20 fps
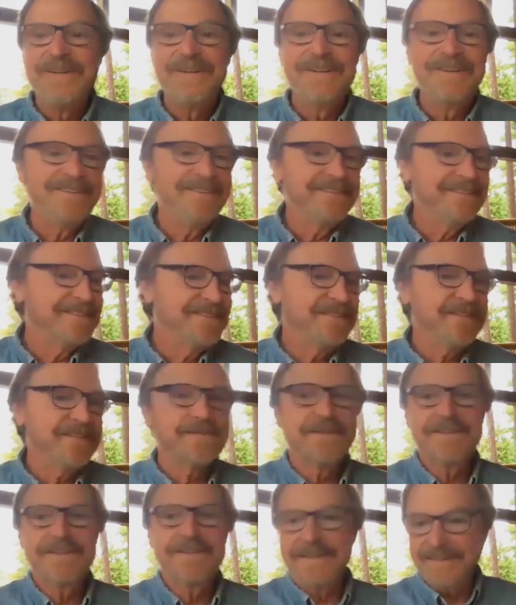
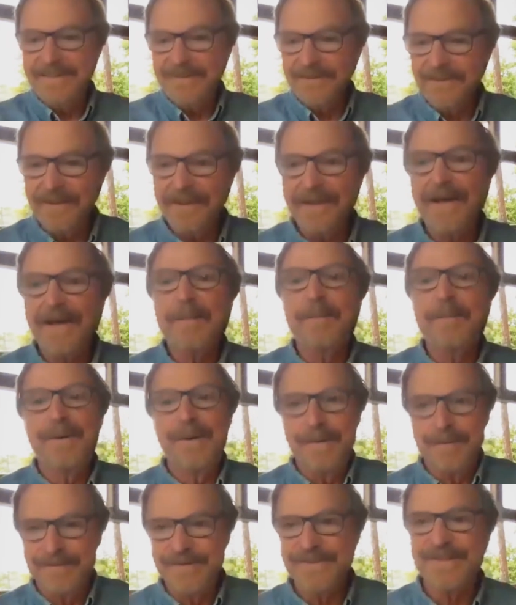There's a lot of
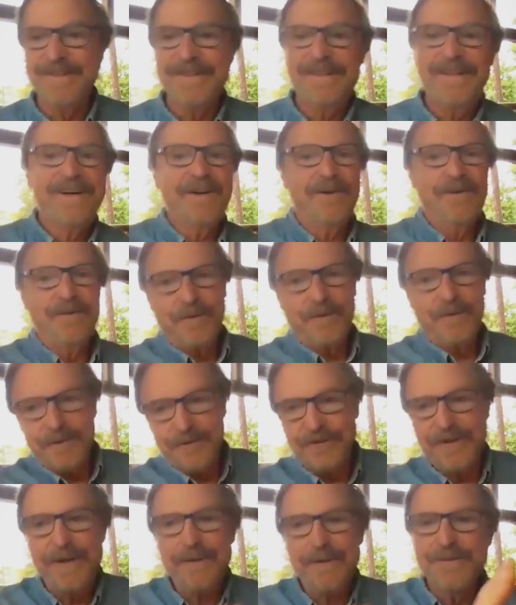bumps. There's a lot of
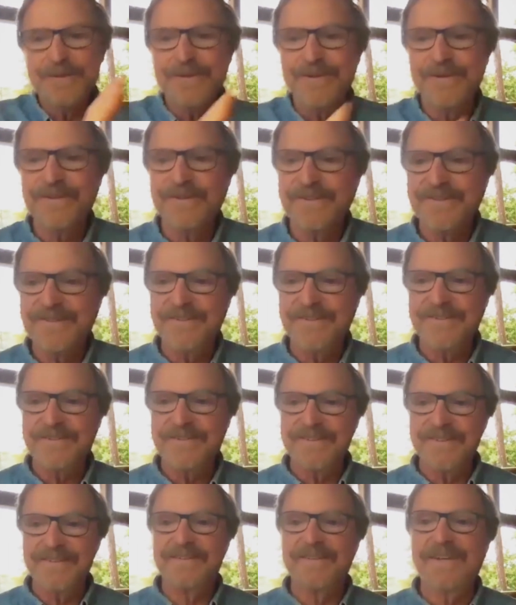sharp turns.
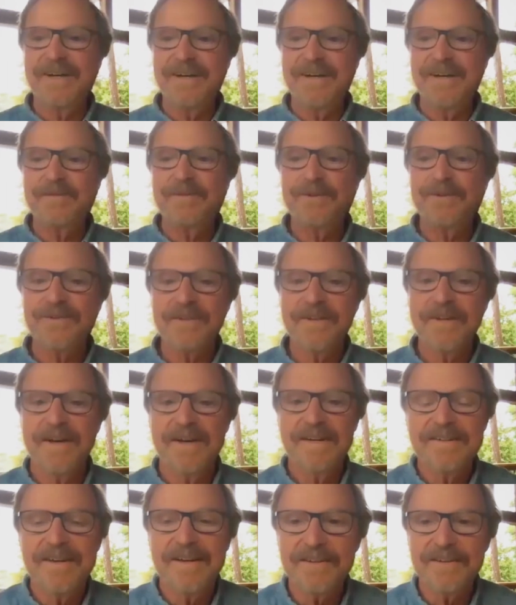Life is a
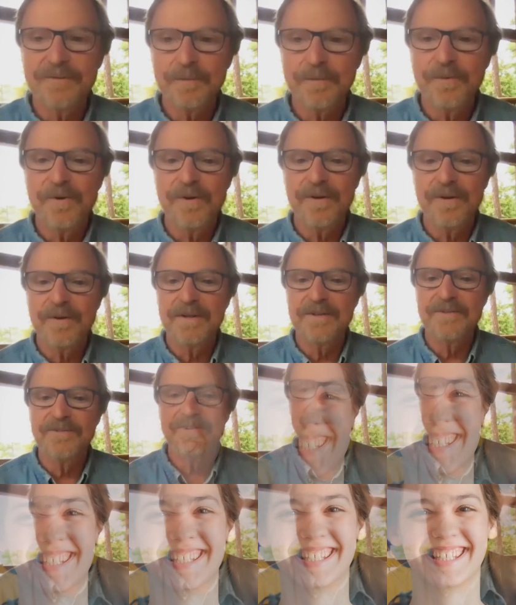contact sport, as
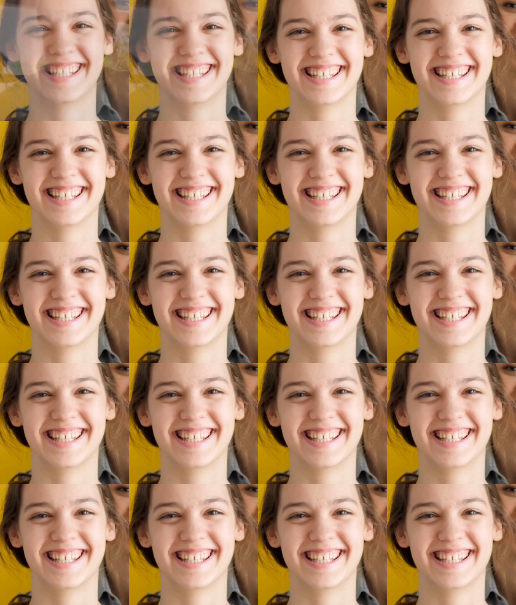Syd Banks